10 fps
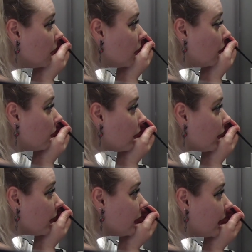
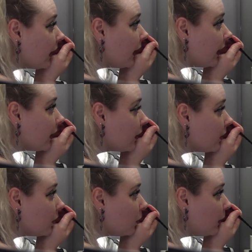over that
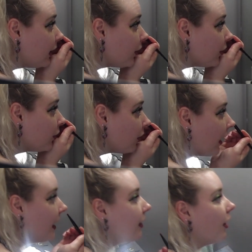weird
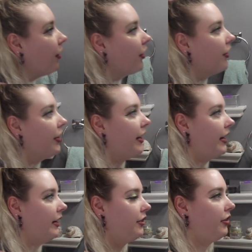gray color that
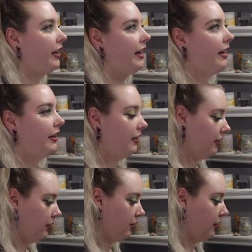I created
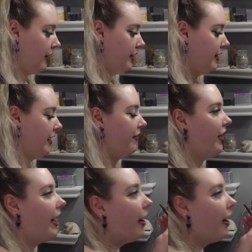and see if that